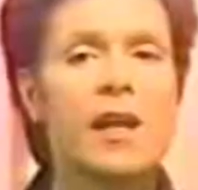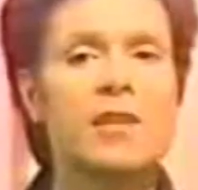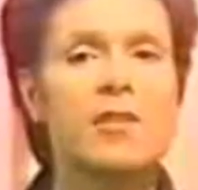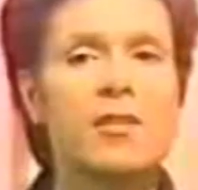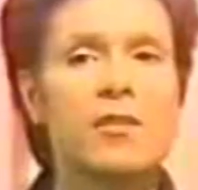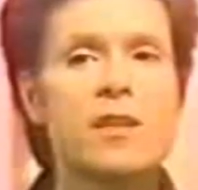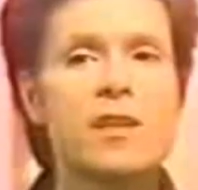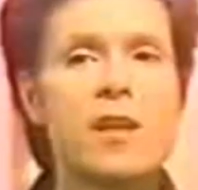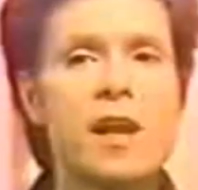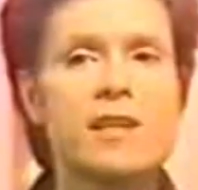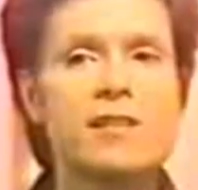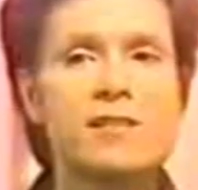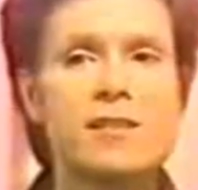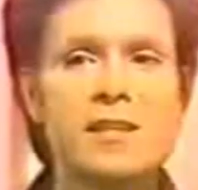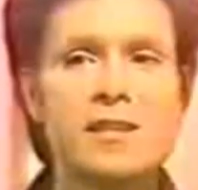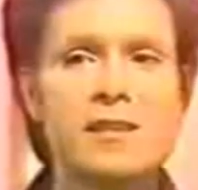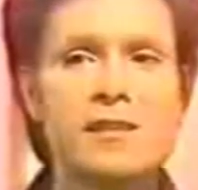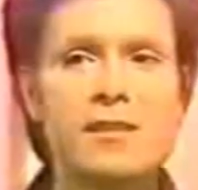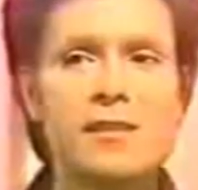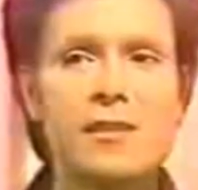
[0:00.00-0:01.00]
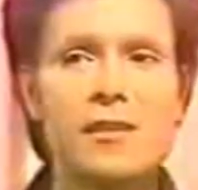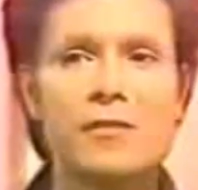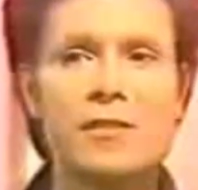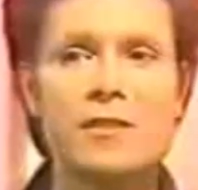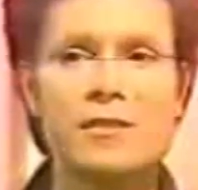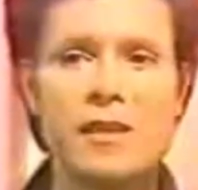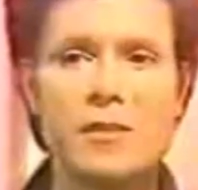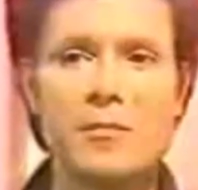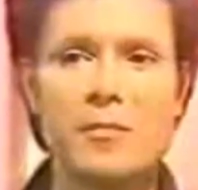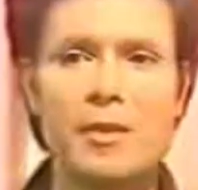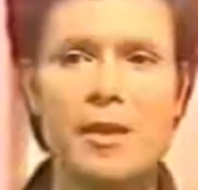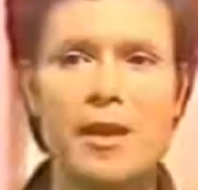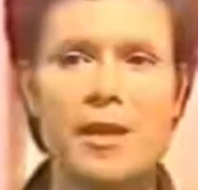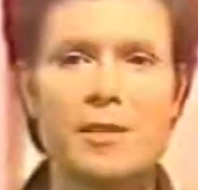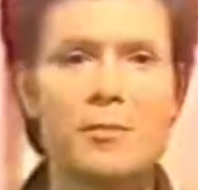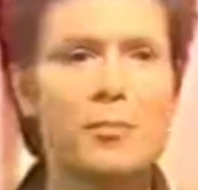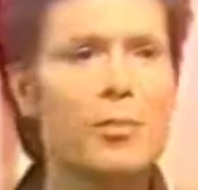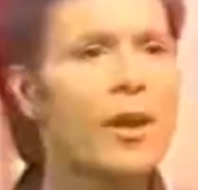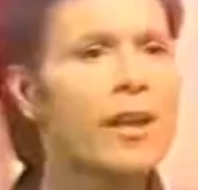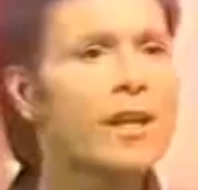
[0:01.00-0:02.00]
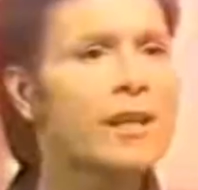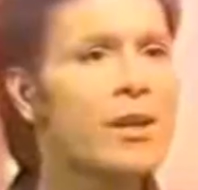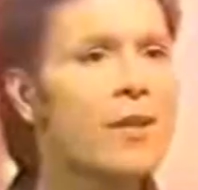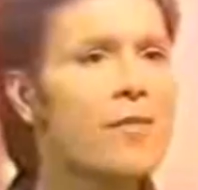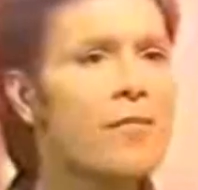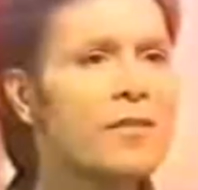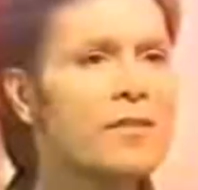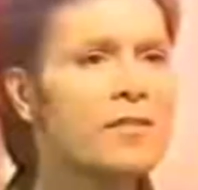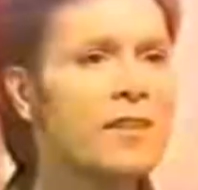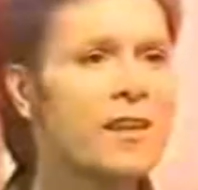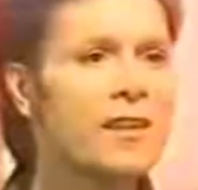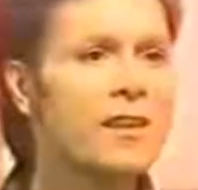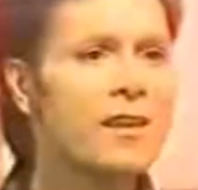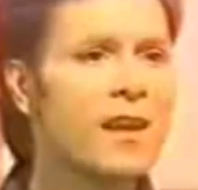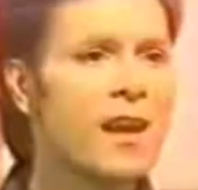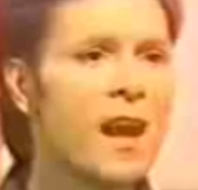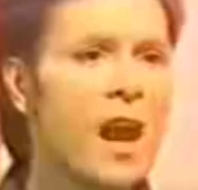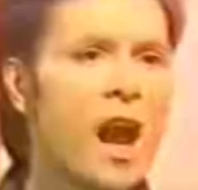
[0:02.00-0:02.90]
And it's on the 19th of December at the Brighton Conference Centre.